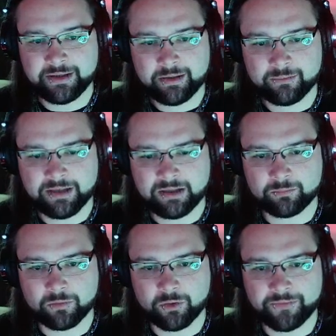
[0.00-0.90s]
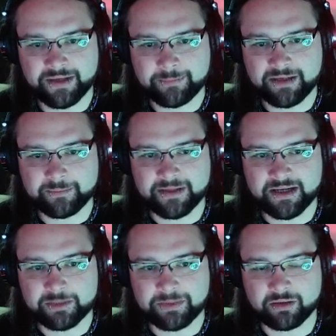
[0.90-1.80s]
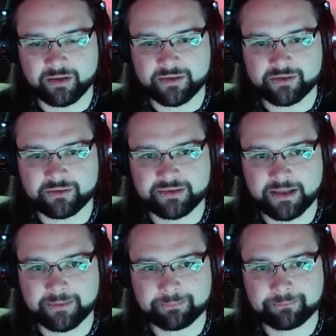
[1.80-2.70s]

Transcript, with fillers: Well, more they made me out to be liars, God damn it.